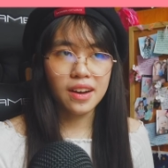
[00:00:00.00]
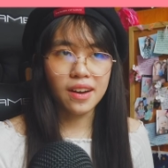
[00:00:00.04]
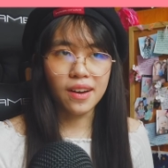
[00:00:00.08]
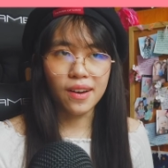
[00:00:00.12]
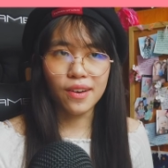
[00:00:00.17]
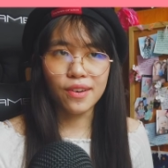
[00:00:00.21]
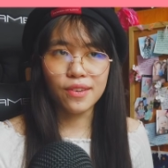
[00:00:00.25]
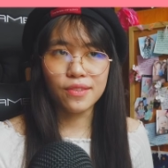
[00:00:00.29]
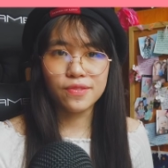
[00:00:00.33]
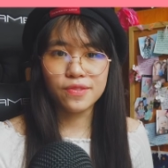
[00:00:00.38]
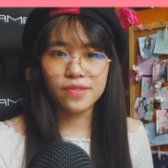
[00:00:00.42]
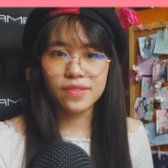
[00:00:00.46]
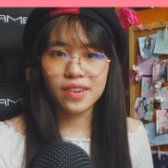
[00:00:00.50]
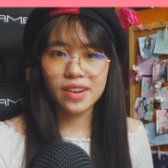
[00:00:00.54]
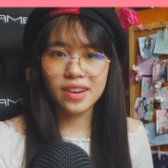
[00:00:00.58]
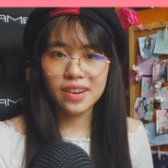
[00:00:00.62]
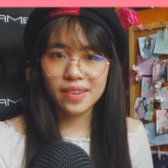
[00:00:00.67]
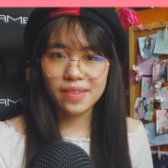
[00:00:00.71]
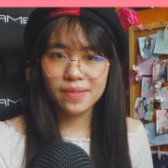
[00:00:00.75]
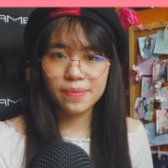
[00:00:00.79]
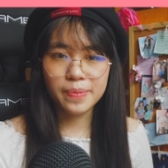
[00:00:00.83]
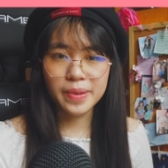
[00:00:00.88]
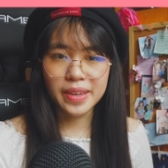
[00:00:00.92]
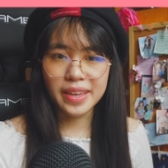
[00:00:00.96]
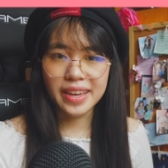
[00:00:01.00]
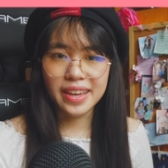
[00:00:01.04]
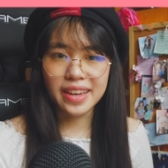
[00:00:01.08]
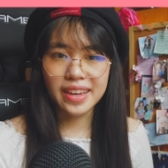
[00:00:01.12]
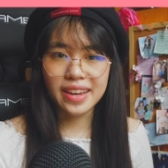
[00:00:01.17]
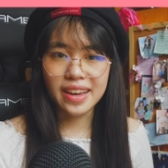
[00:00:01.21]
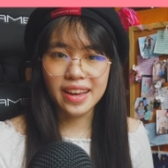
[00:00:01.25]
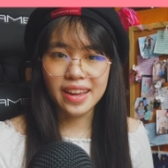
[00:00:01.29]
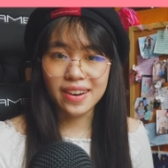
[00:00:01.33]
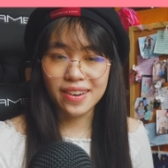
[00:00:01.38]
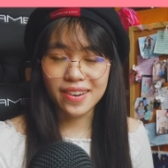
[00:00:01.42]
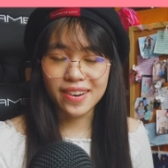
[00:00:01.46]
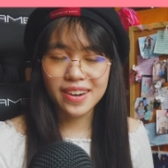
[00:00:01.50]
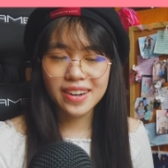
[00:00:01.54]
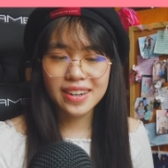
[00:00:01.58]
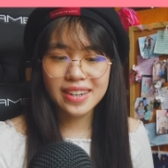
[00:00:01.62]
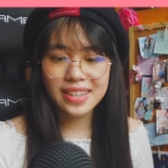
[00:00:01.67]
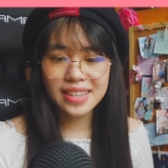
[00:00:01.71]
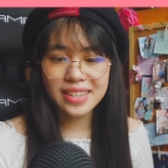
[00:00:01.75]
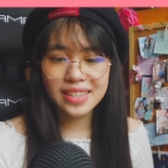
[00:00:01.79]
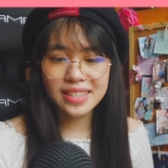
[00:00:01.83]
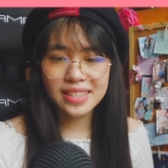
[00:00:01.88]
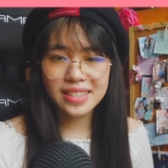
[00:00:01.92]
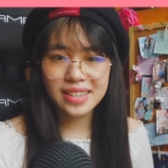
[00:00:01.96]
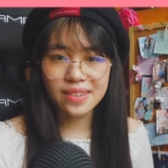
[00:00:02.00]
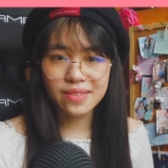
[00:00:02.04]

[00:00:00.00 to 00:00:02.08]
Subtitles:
of being an artist.